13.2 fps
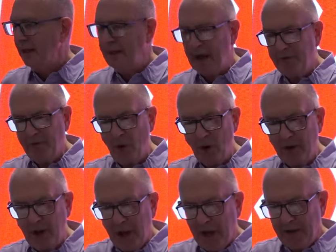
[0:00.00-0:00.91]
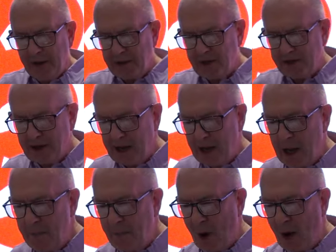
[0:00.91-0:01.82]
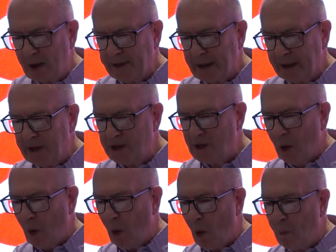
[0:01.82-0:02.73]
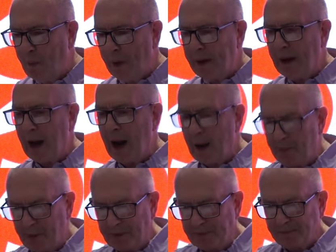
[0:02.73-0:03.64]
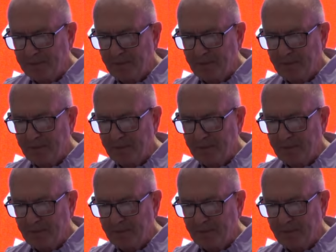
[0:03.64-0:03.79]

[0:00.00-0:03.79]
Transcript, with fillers: And therefore, this is the epoch that is opening up